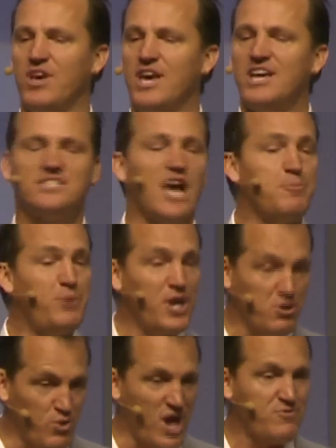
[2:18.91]
Start being
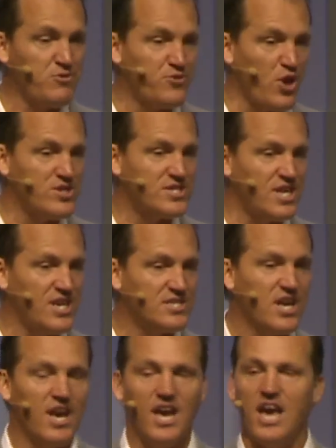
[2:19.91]
grateful for those things
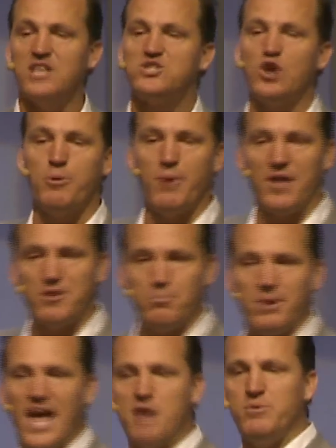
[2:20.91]
and stop about the
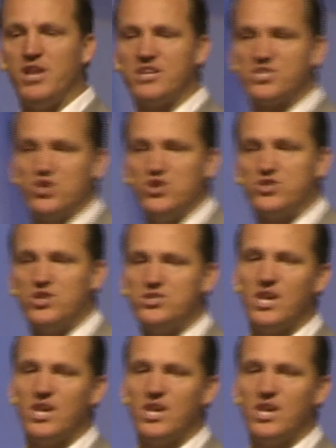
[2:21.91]
blaming excuses.